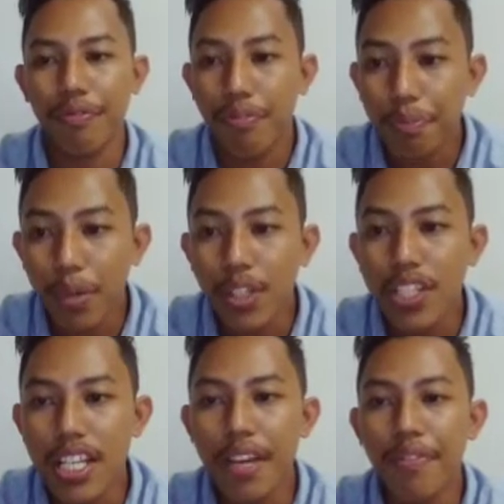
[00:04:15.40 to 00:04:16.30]

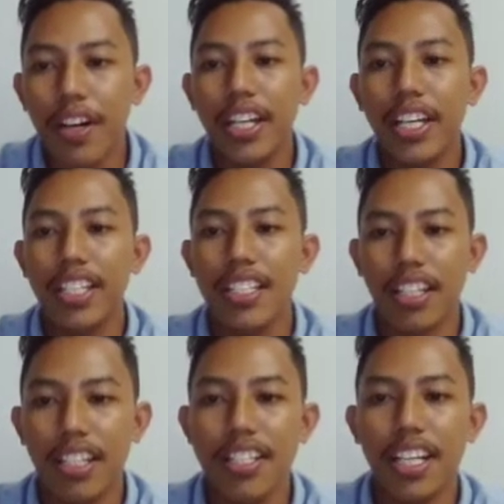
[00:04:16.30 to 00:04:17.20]
multivariate
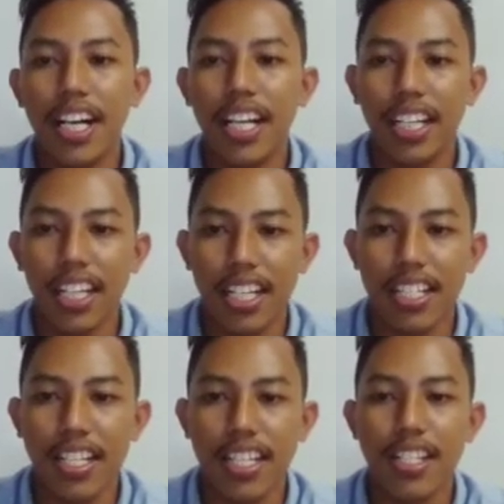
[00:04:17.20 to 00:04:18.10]
statistical
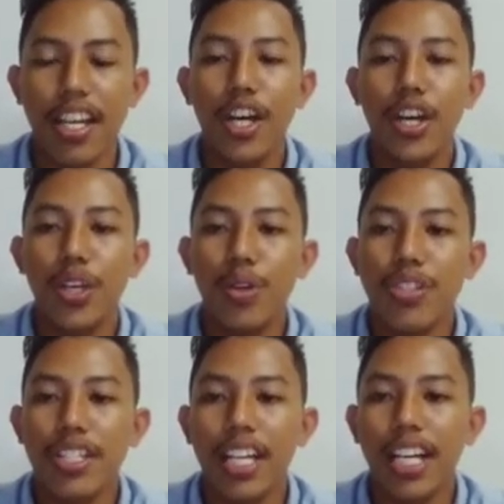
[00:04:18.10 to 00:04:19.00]
analysis
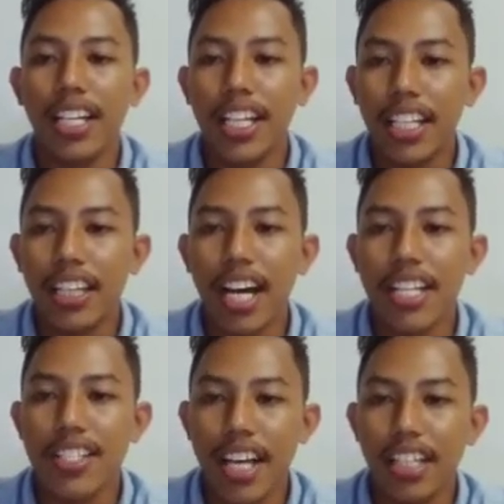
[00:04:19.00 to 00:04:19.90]
using a data
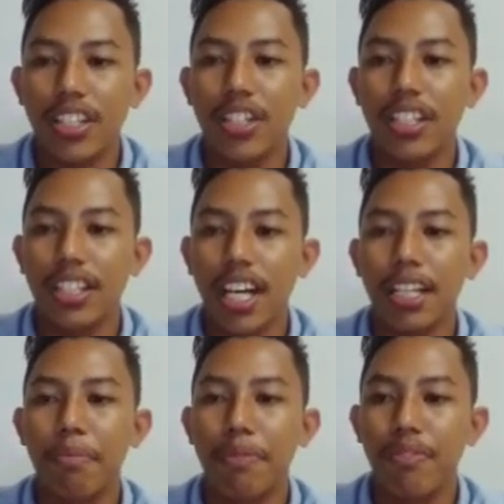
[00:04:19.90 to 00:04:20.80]
set
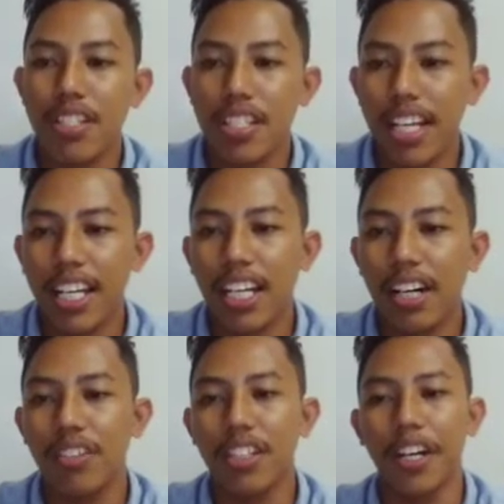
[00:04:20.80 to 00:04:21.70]
not previously
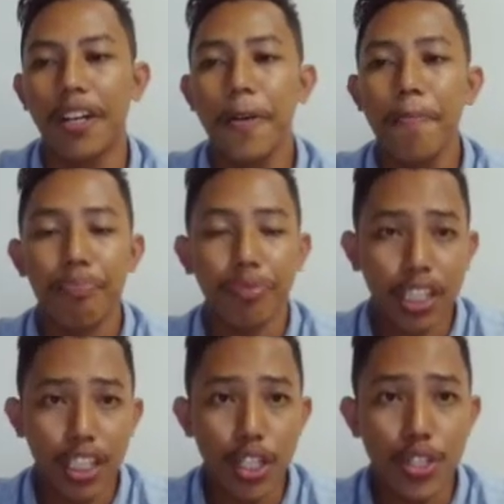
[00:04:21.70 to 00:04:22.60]
encountered.
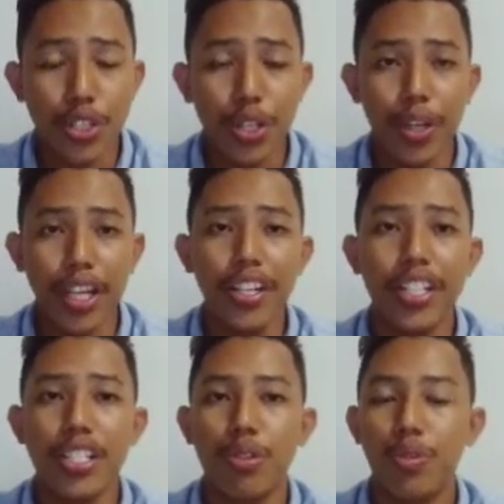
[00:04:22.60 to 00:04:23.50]
So here the
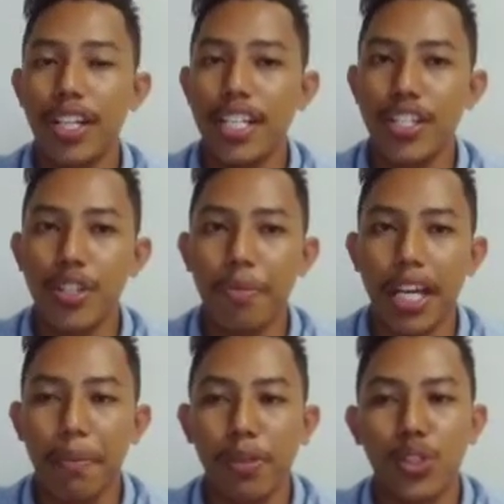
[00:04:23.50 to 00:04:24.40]
students should be
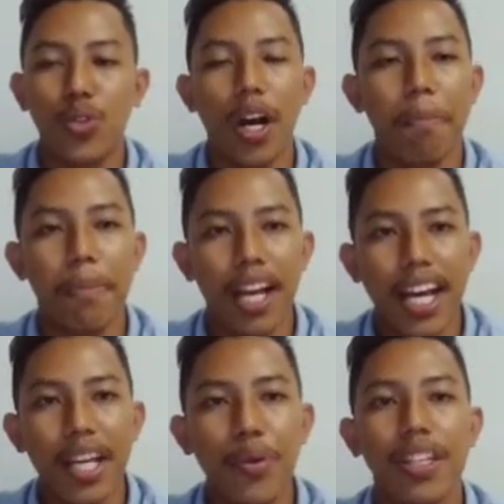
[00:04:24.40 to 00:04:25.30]
able to
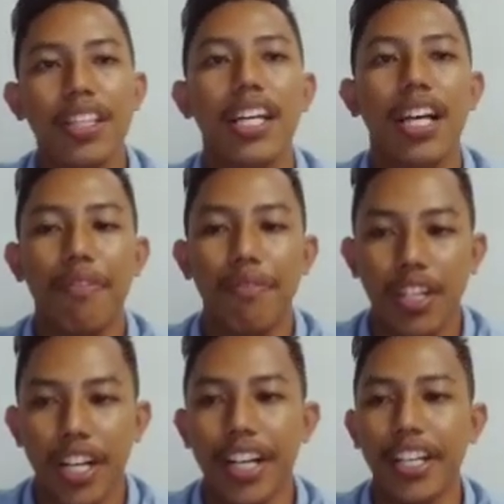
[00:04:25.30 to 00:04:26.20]
apply what they have
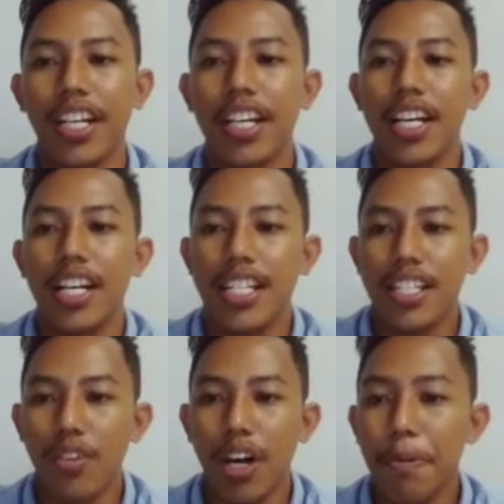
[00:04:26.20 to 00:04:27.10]
learned.
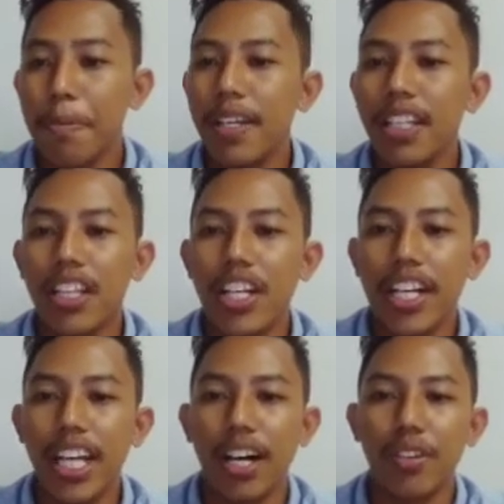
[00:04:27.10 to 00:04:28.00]
So appropriate
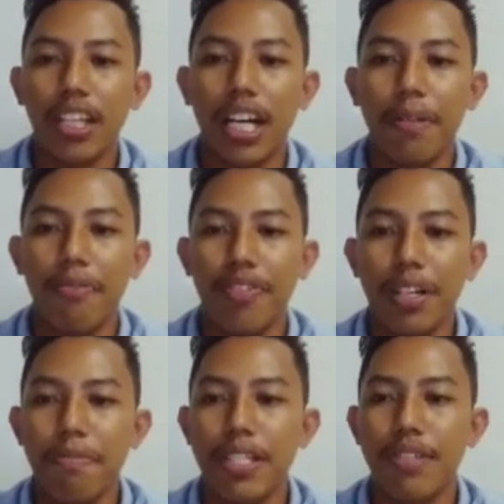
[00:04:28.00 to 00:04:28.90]
learning outcome
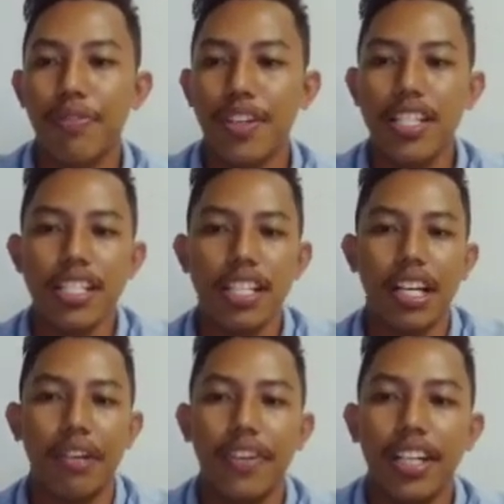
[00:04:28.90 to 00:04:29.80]
verbs for this
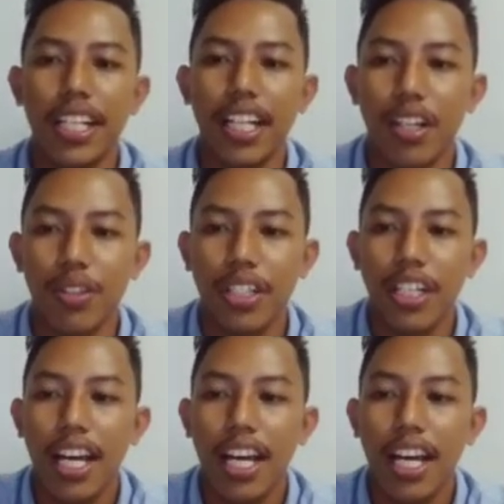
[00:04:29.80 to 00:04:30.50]
level include